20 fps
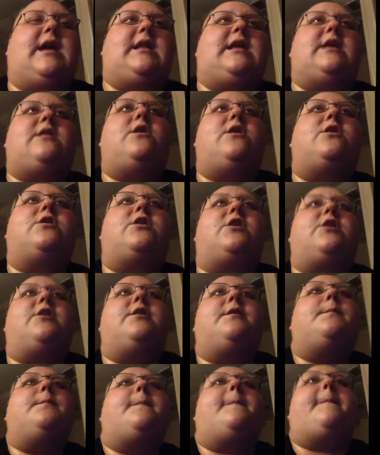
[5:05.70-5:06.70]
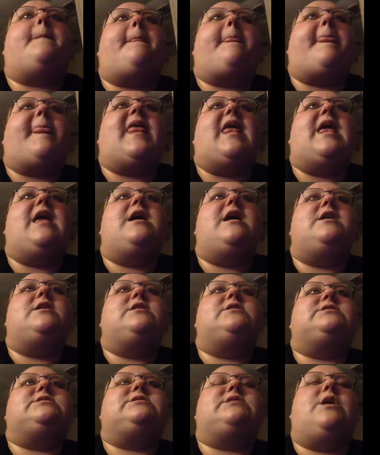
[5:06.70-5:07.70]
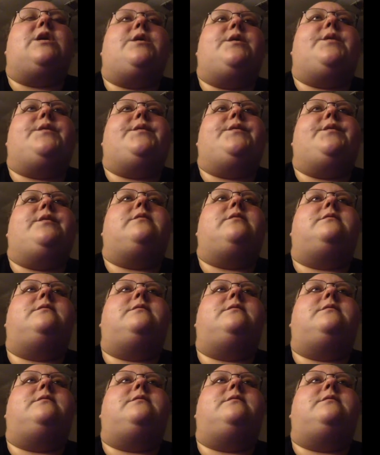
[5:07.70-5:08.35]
any longer. So